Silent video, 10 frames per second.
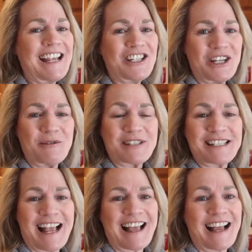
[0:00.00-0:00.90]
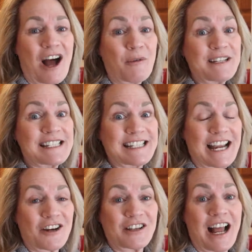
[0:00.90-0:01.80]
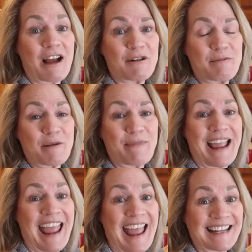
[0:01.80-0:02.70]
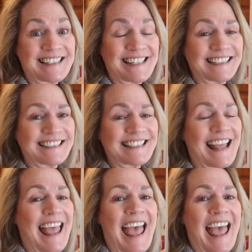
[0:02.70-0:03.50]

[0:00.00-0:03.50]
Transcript: she was always scared that I would put my hand in it.